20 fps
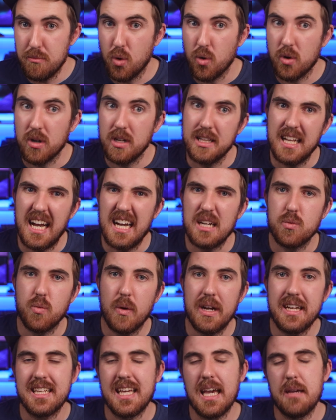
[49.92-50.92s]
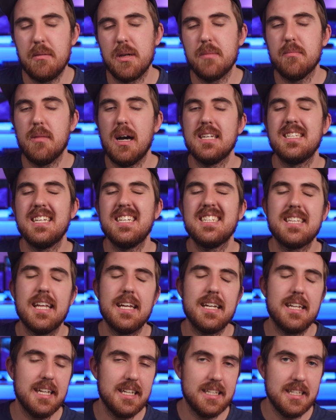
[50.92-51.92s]
more lightweight gaming mouse is
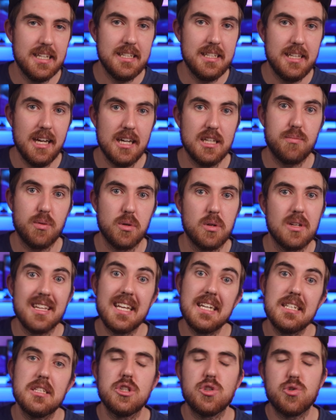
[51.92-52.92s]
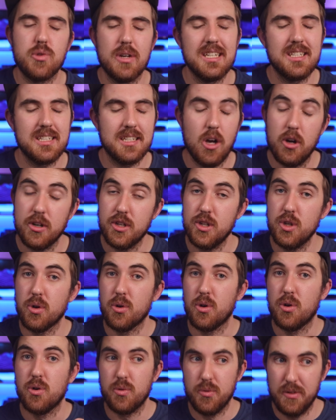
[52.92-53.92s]
that it does put less stress on
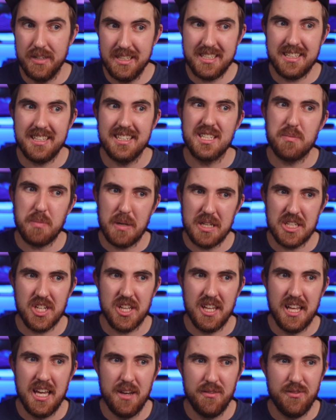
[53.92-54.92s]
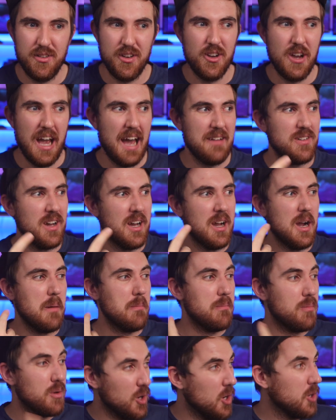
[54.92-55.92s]
your wrist, especially if you have
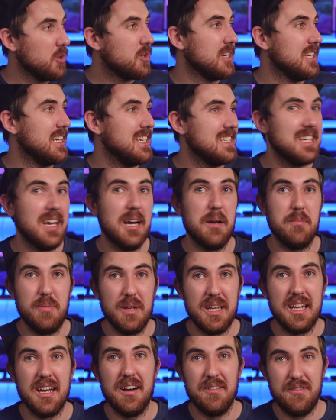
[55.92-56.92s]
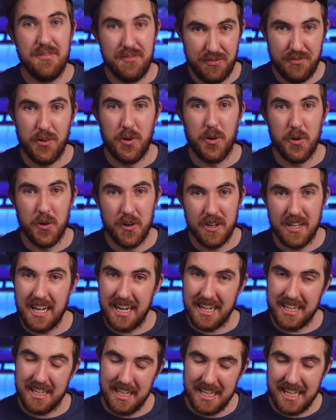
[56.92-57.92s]
broken it before
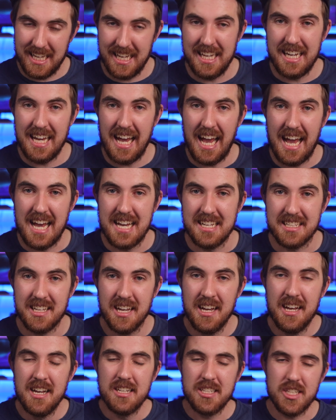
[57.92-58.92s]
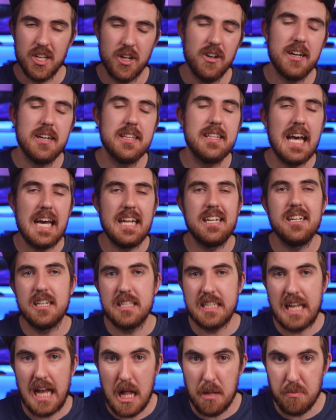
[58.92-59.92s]
like he has. So uh, that
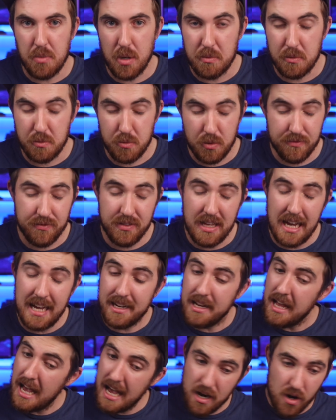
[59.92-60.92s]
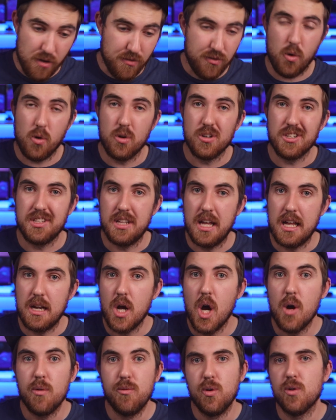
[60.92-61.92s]
does help up with that, and of course
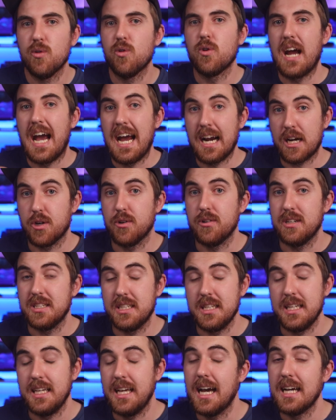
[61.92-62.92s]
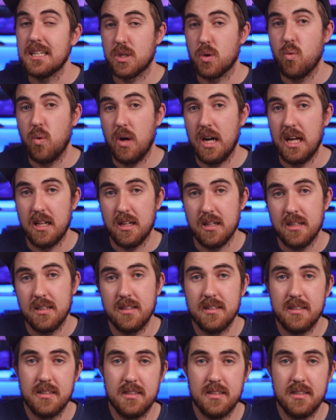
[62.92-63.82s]
then will accuracy as well.